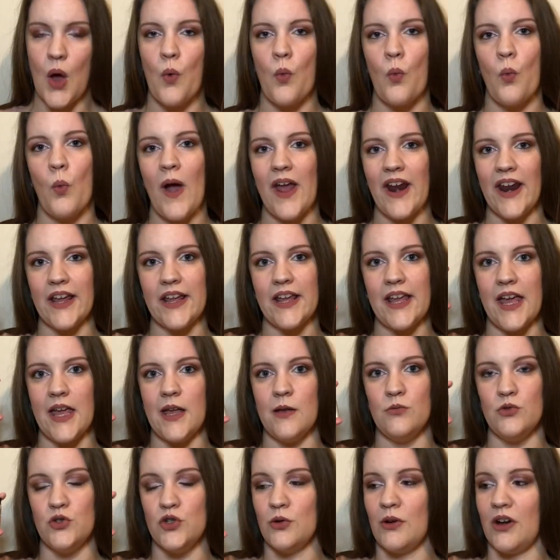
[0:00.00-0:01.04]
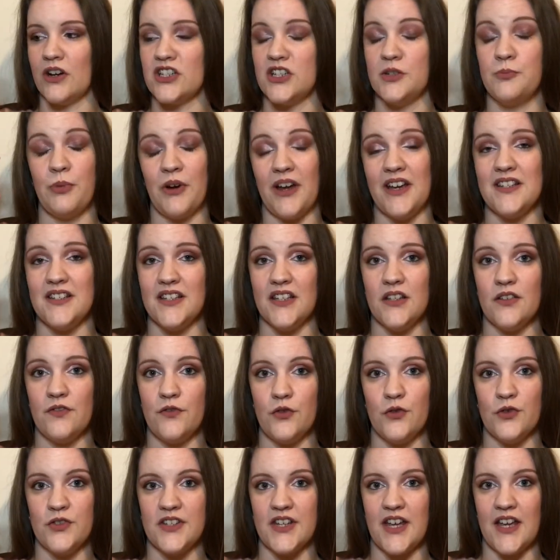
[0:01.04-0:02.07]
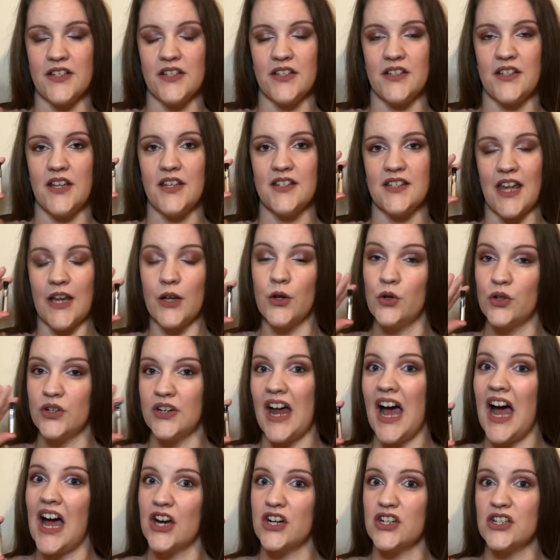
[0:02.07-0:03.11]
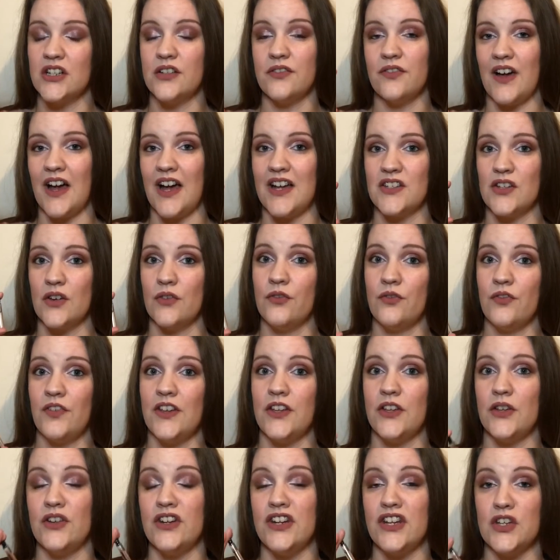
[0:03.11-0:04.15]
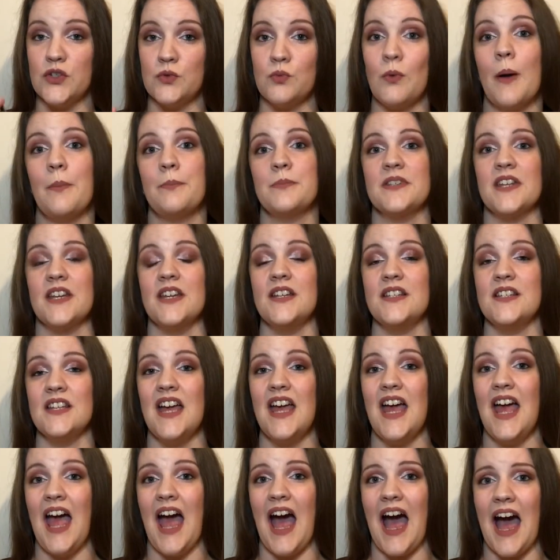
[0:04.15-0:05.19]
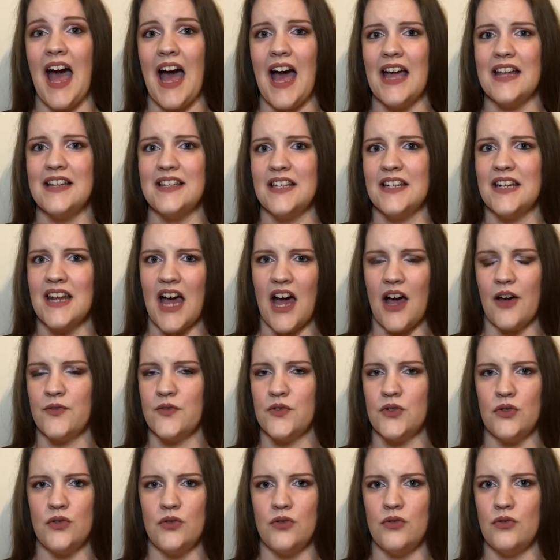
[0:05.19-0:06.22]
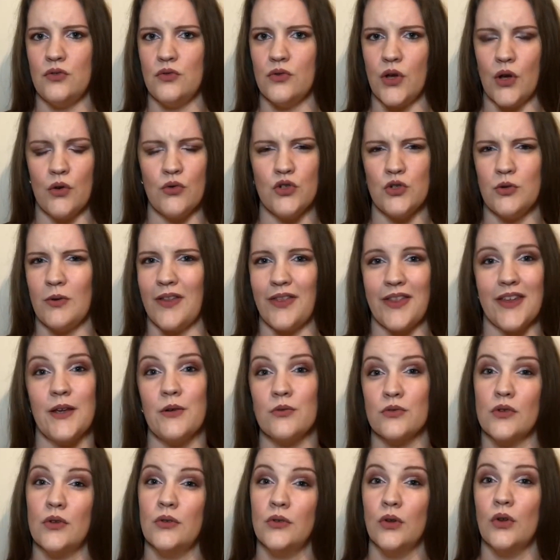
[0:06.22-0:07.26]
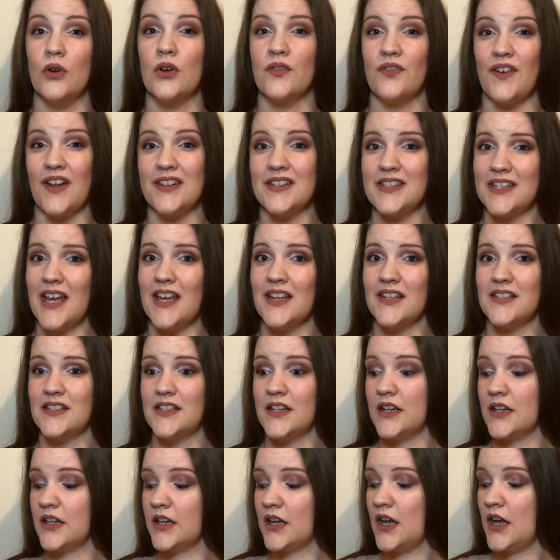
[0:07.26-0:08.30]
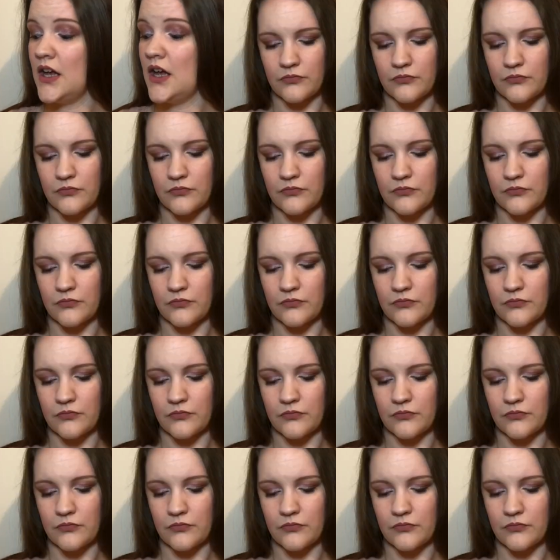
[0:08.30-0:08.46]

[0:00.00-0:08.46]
When I came to actually pricing the full size of this, I couldn't actually find it on Phil Unique's website. I did have to go to, I think it was on Look Fantastic.